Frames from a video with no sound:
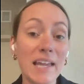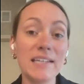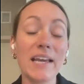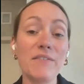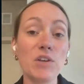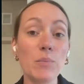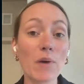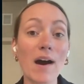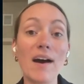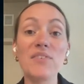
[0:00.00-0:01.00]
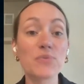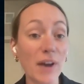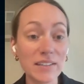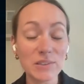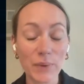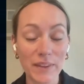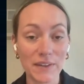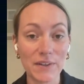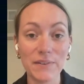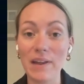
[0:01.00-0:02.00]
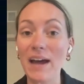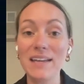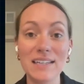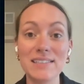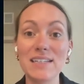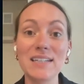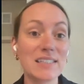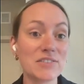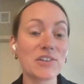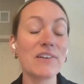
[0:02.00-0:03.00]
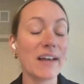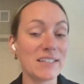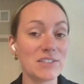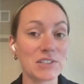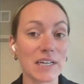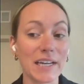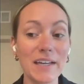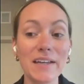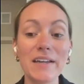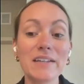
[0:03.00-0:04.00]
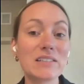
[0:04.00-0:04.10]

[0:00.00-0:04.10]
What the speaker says: And if you brought a friend with you, that is an additional entry.